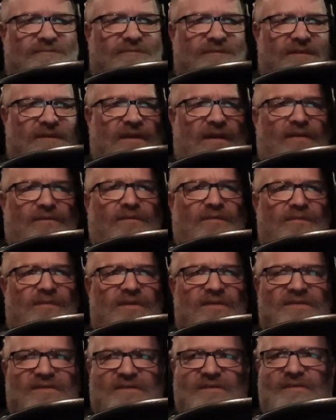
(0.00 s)

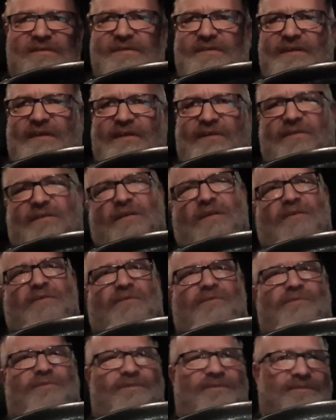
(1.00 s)
governments, and it's like, I
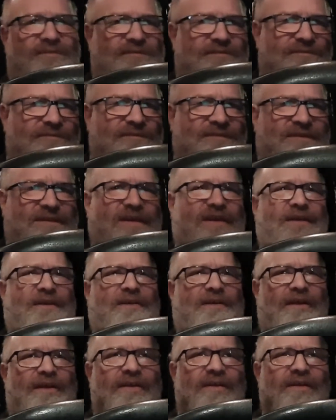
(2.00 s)
don't care.